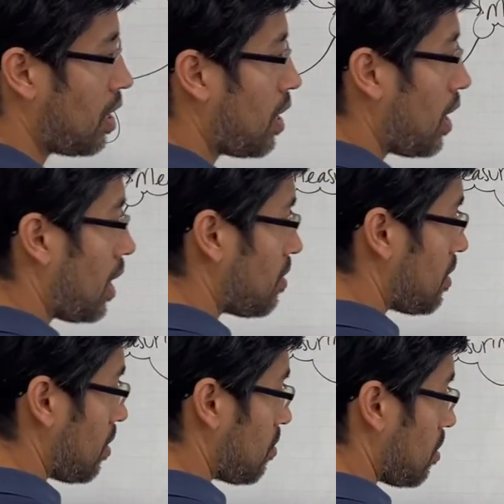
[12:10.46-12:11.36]

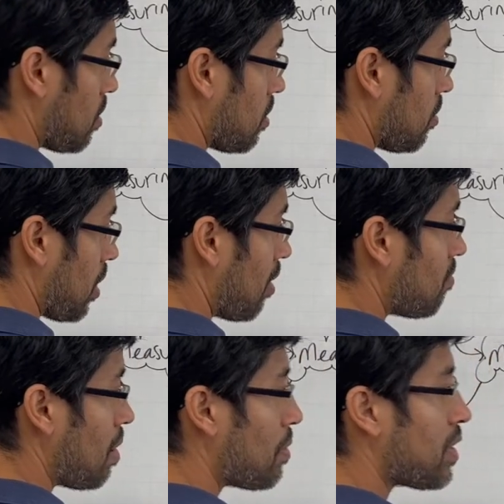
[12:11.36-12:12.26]
etc. Okay,
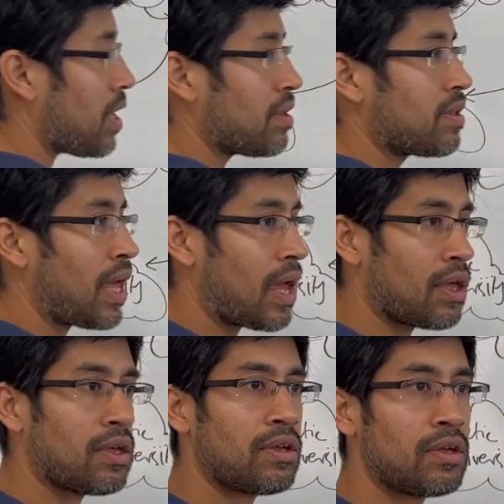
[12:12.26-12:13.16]
remember
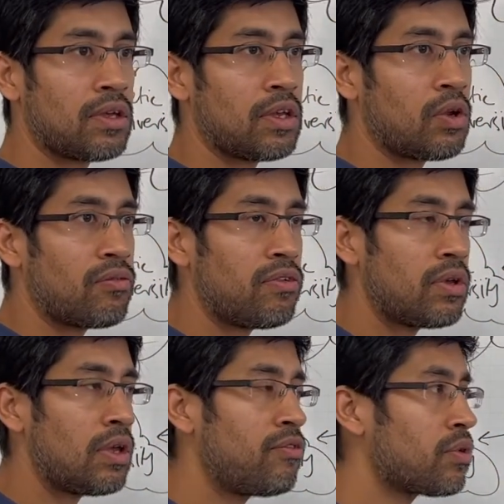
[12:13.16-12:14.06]
that,
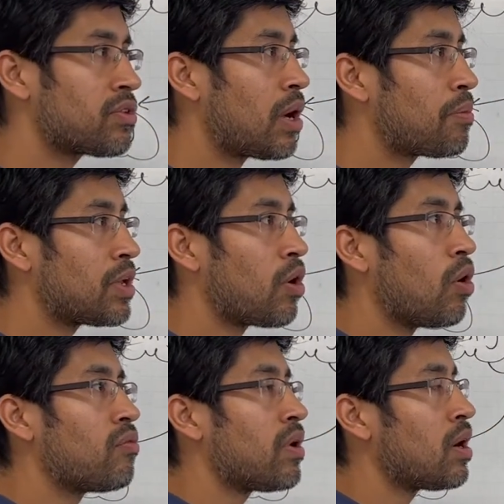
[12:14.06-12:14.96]
if you're sampling
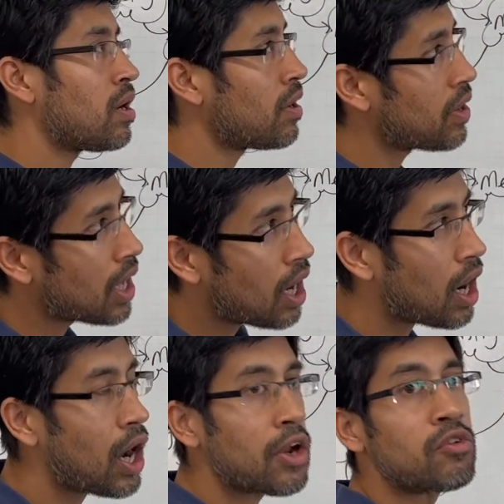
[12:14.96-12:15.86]
over
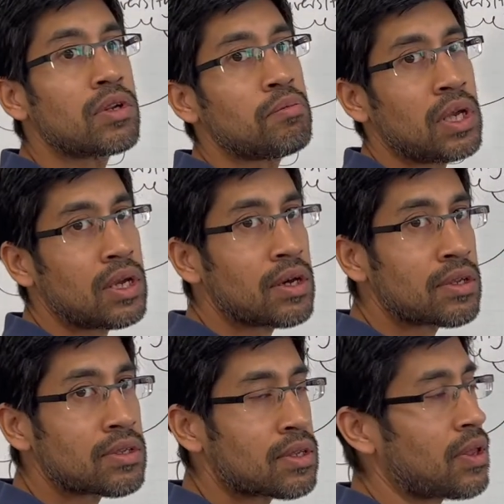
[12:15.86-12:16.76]
100
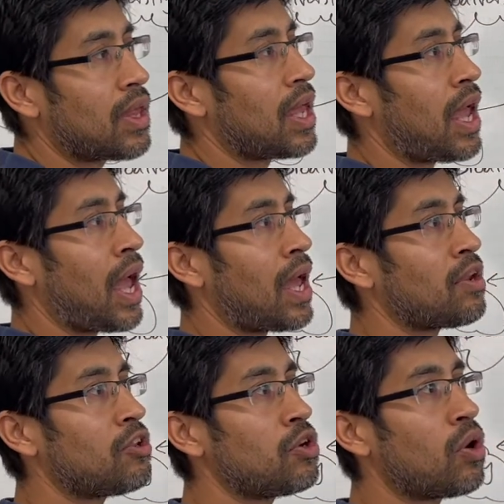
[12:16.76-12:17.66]
meters
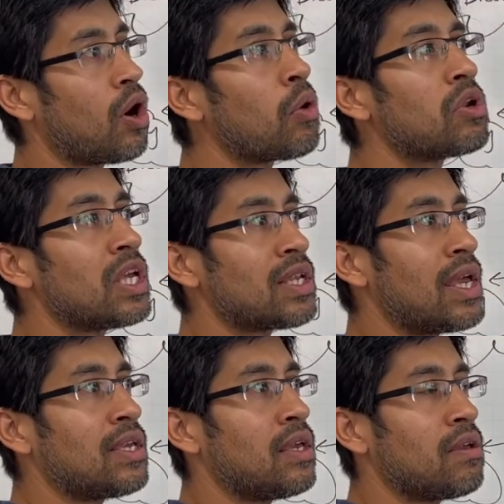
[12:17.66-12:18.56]
and you're only
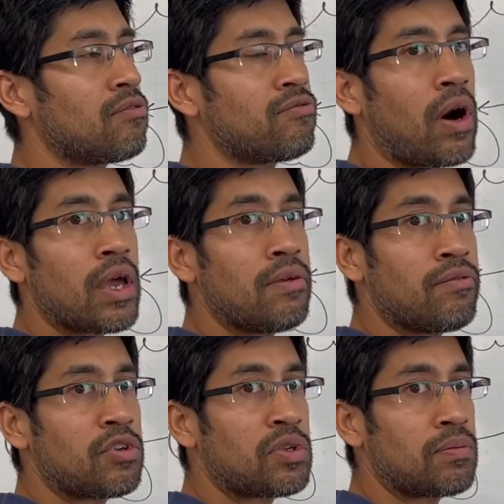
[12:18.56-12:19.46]
taking
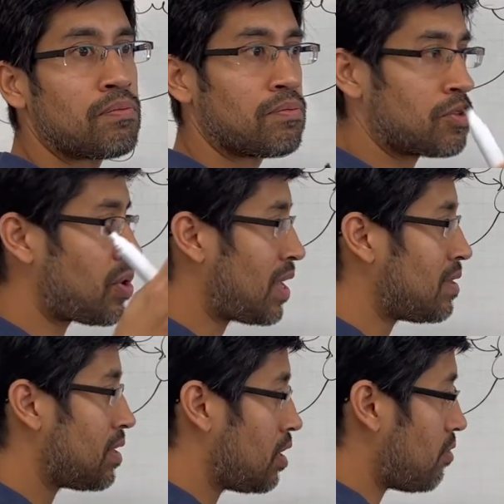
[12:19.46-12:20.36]
5
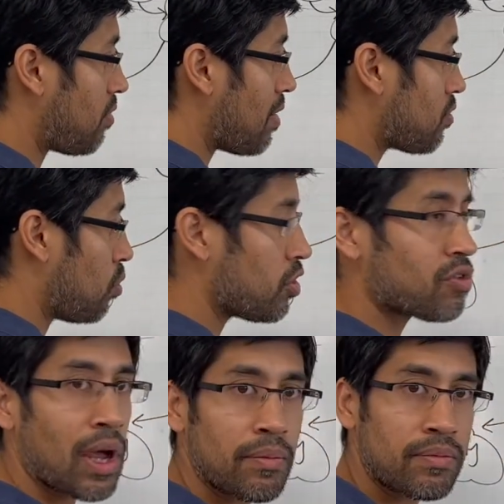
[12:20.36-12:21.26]

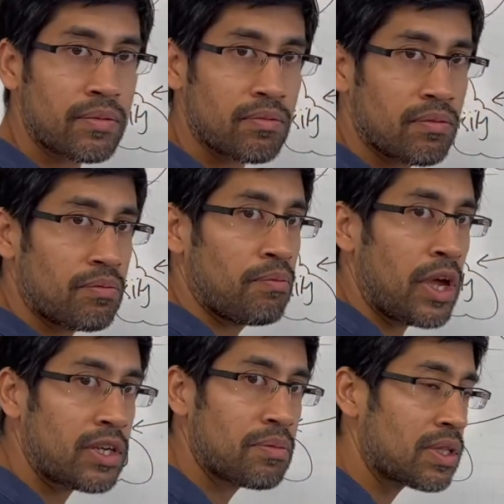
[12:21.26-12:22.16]
quadrat
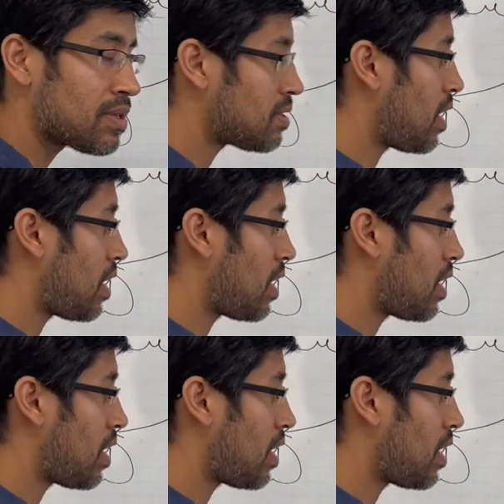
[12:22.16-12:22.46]
measurements,